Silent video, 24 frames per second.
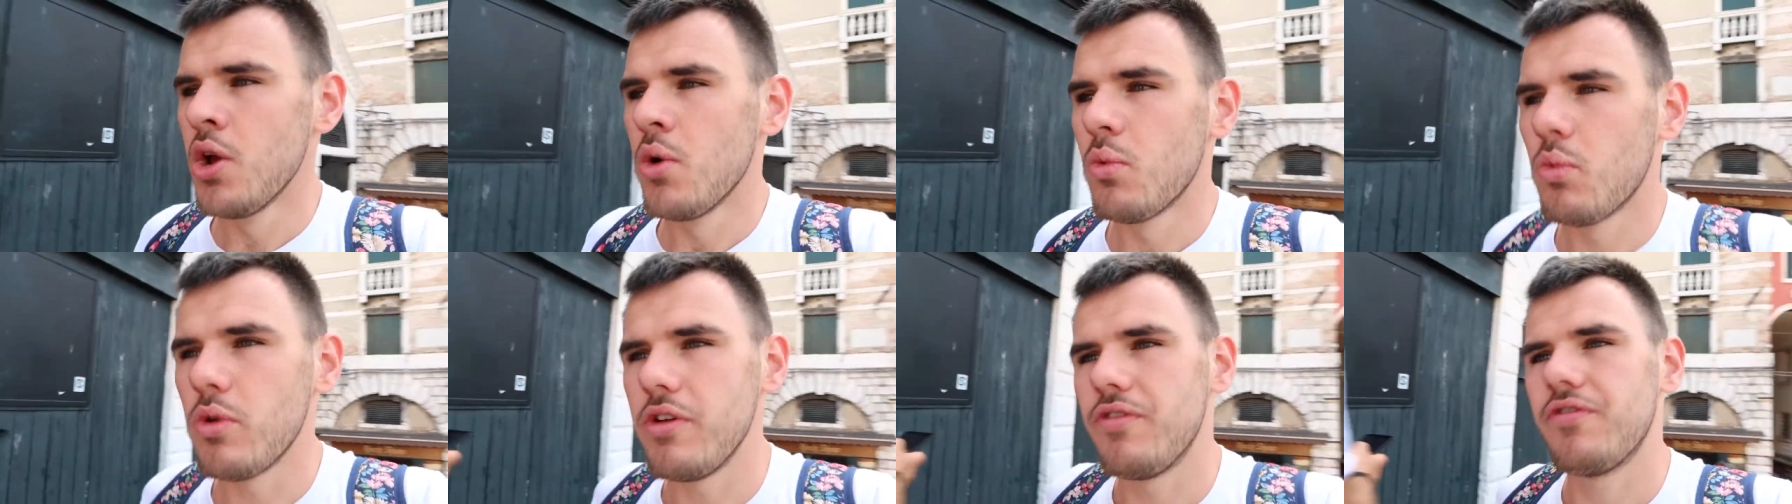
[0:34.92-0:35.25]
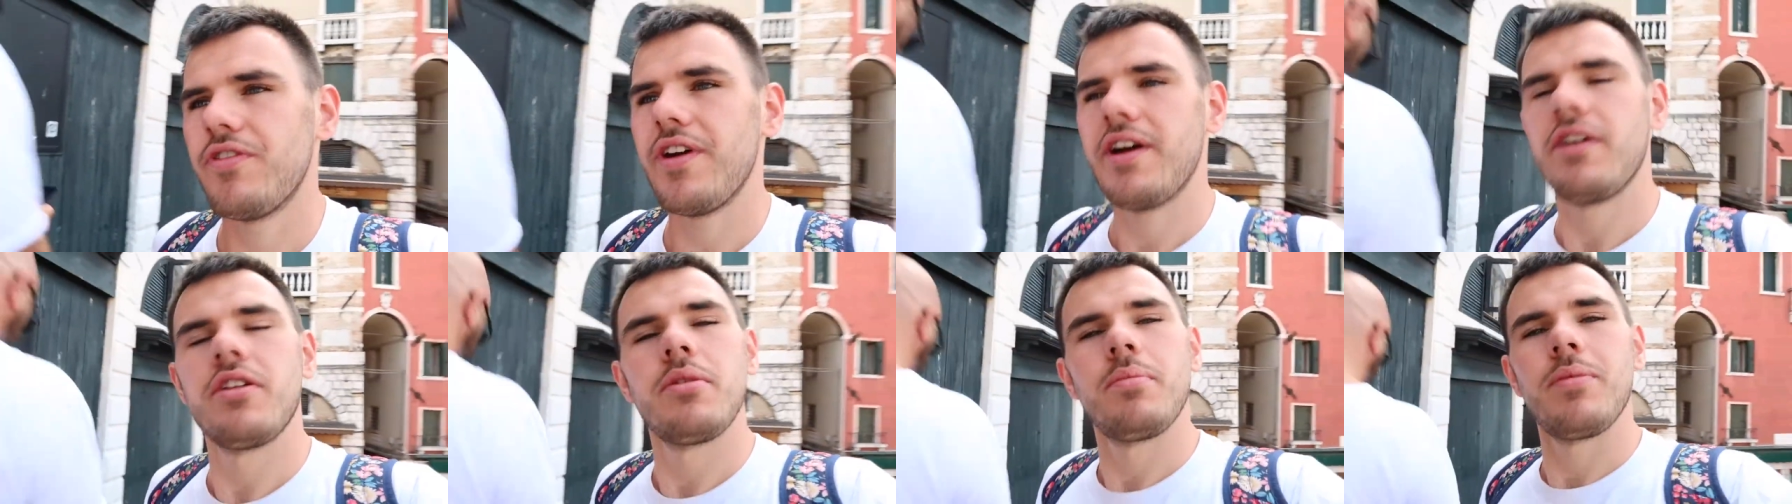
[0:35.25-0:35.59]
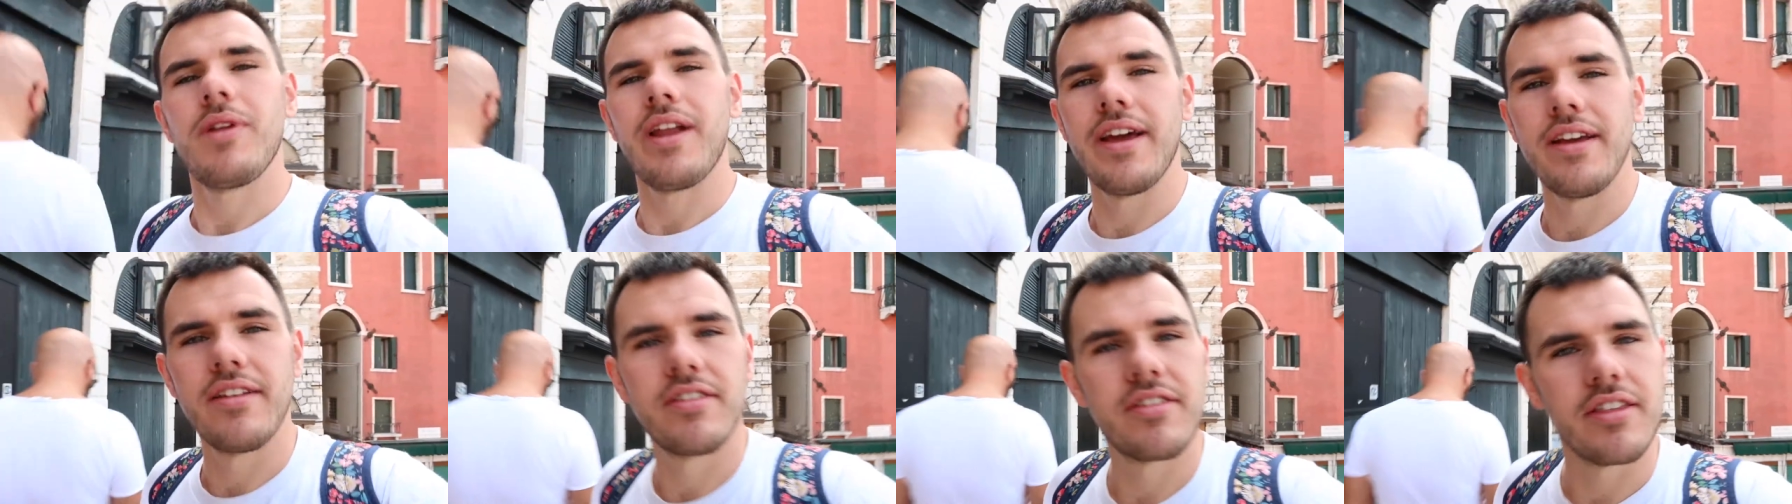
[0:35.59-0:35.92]
We found a
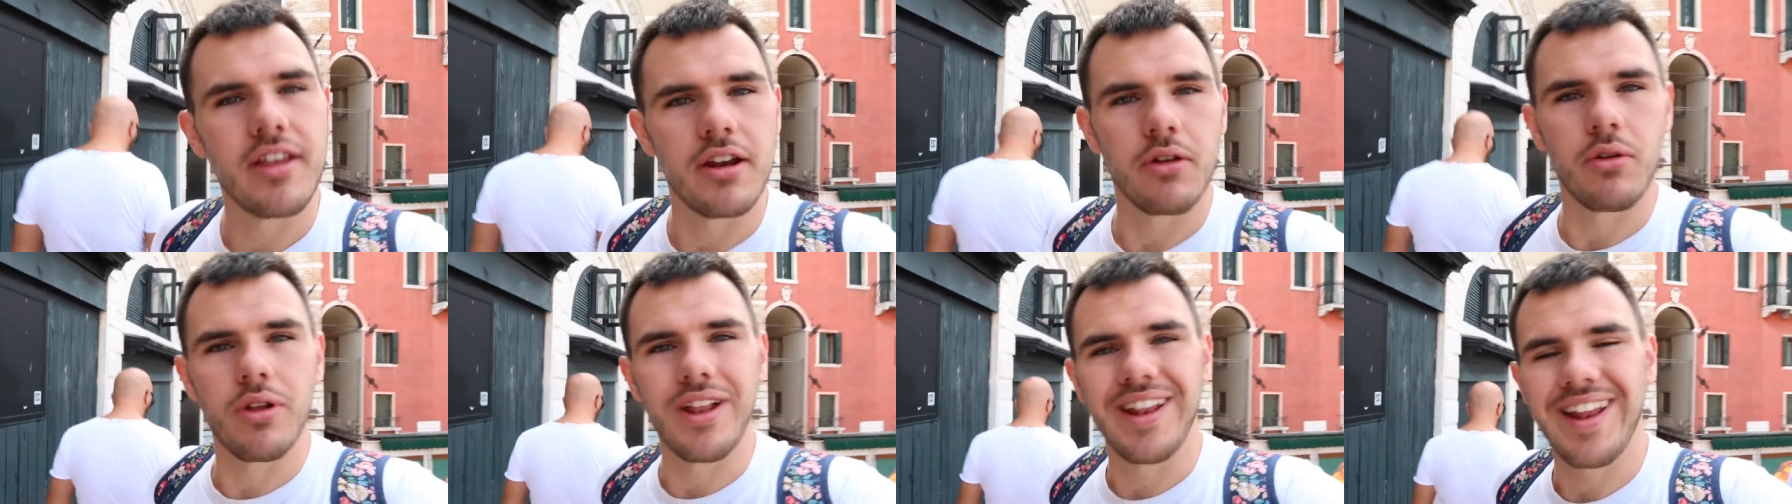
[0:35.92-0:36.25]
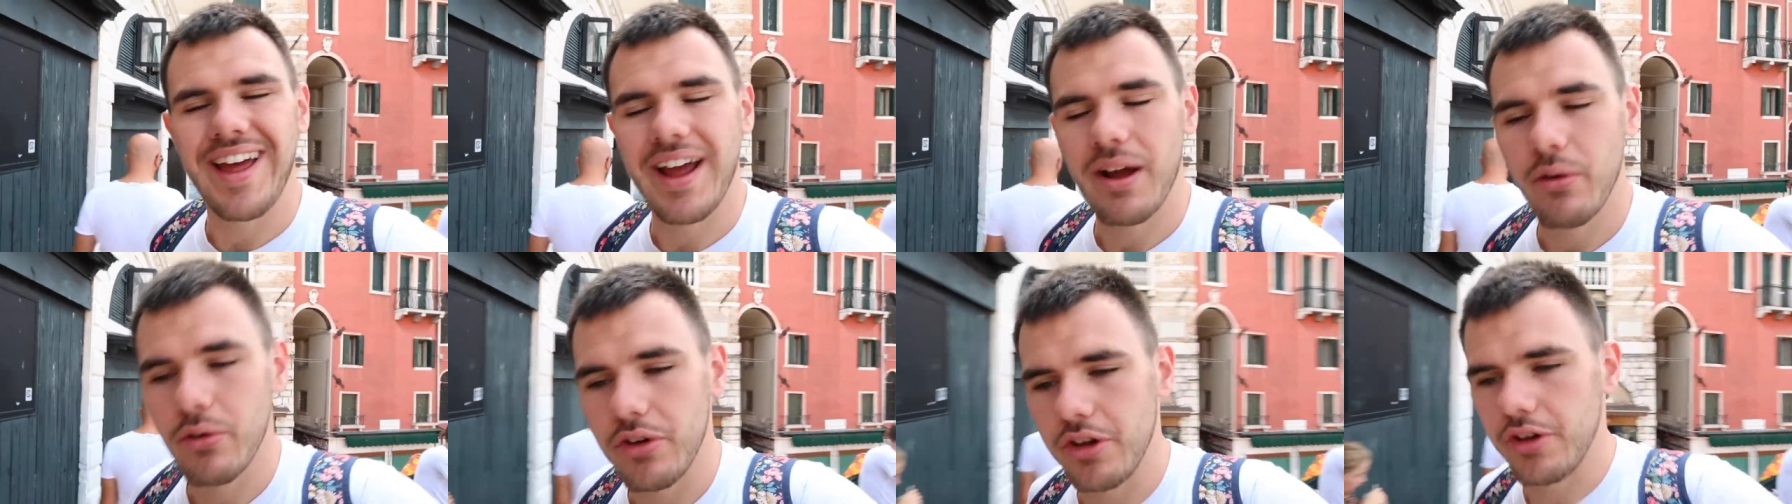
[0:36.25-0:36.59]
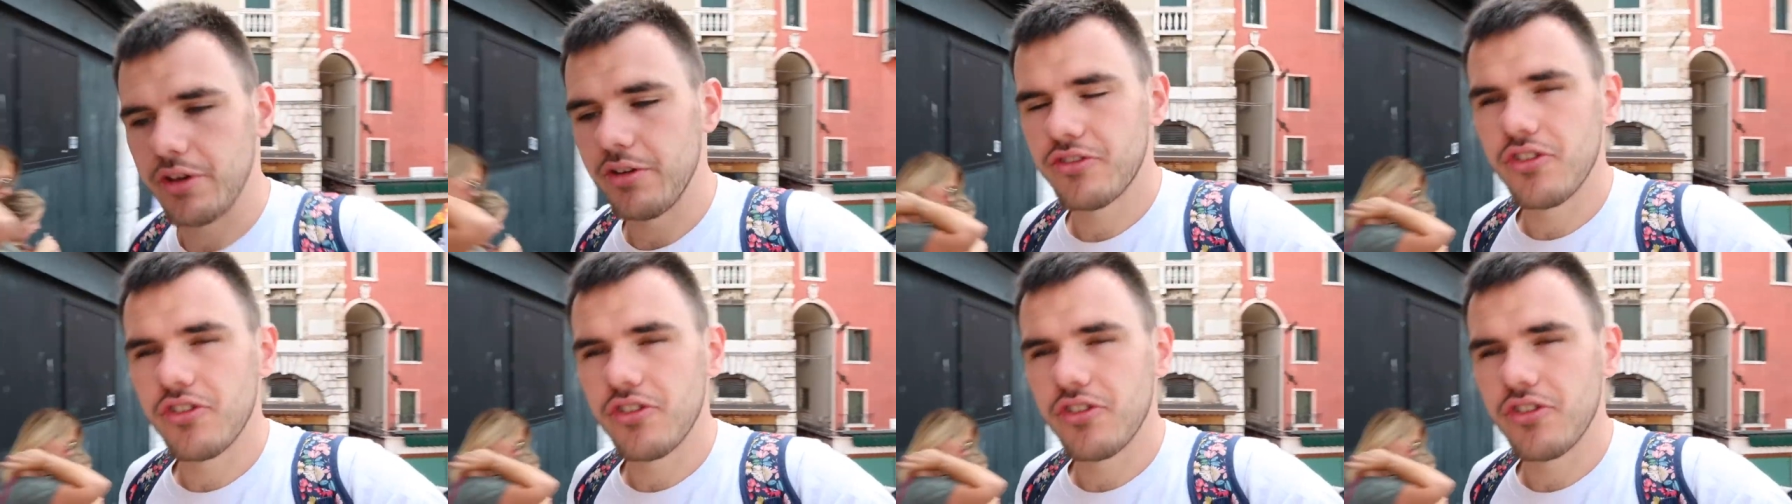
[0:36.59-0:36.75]
place that'll allow you